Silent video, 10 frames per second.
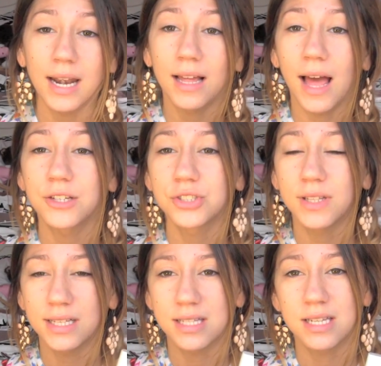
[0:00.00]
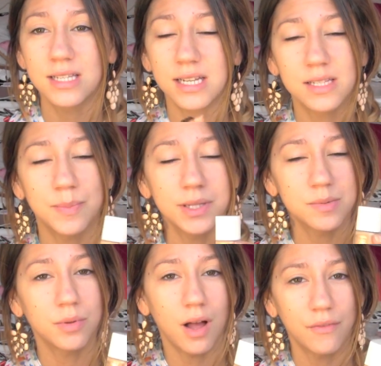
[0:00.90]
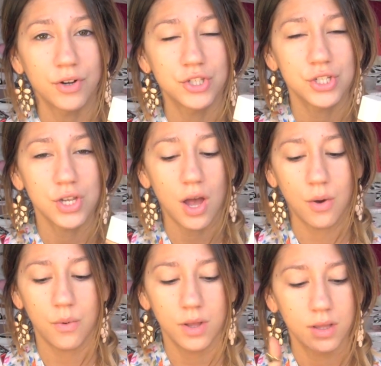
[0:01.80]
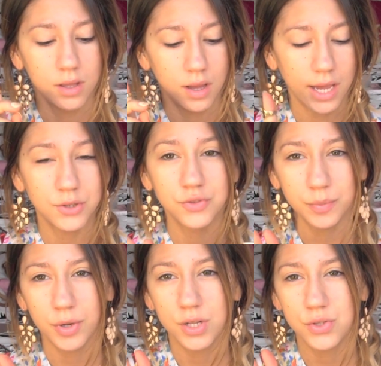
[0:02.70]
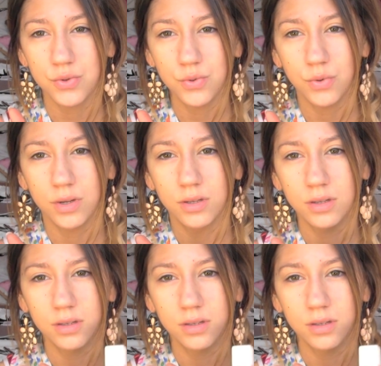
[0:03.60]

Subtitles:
And I actually like this because it is buildable coverage, so I usually put on 2